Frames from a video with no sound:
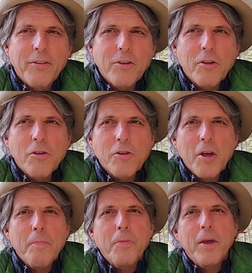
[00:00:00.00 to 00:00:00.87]
This is
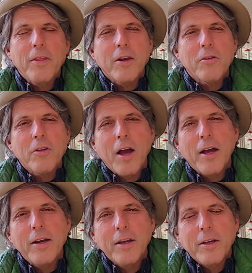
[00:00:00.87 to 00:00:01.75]
something that is
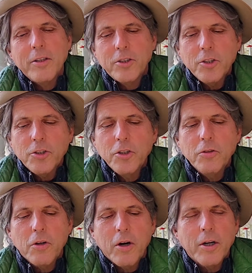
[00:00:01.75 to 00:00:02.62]
not just
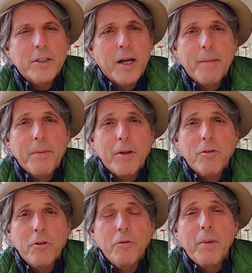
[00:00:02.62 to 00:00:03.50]
new to our time, but it's
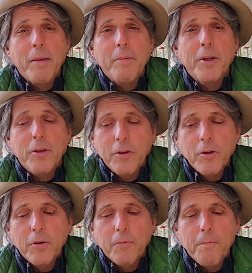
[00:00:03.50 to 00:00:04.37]
new maybe to
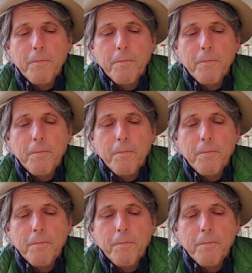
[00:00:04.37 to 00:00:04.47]
you.